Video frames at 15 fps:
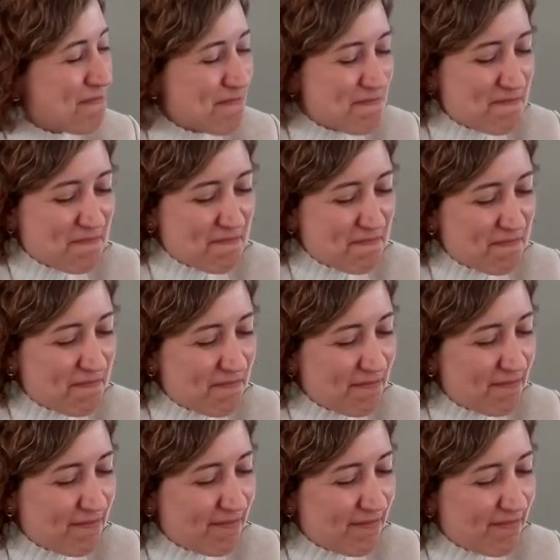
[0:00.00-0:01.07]

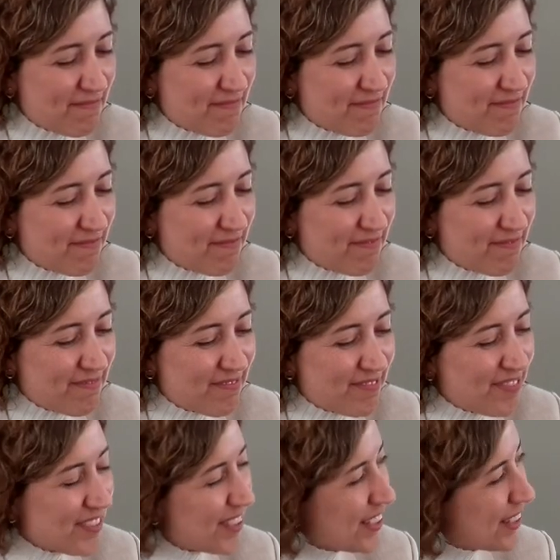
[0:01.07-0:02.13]

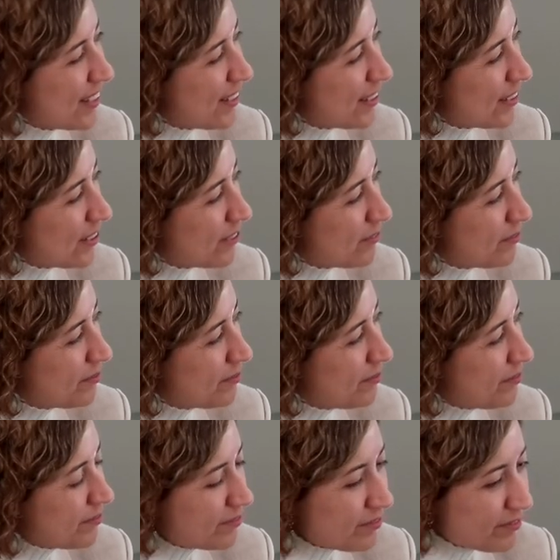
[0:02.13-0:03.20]

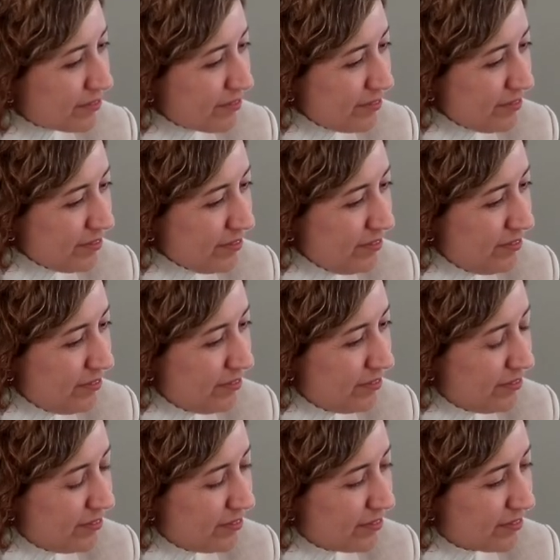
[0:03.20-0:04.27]

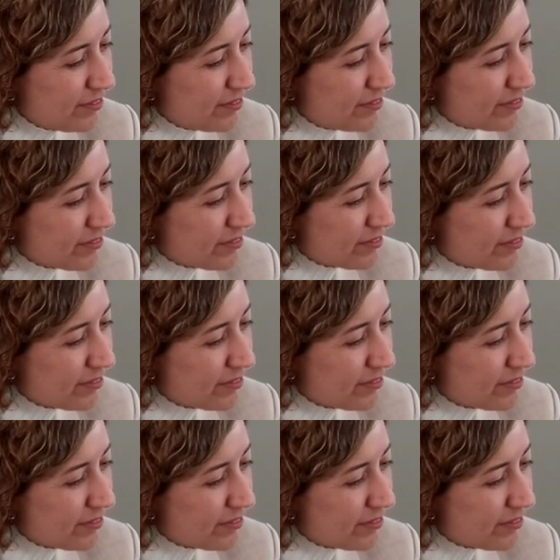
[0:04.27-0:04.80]
The person shown says nothing.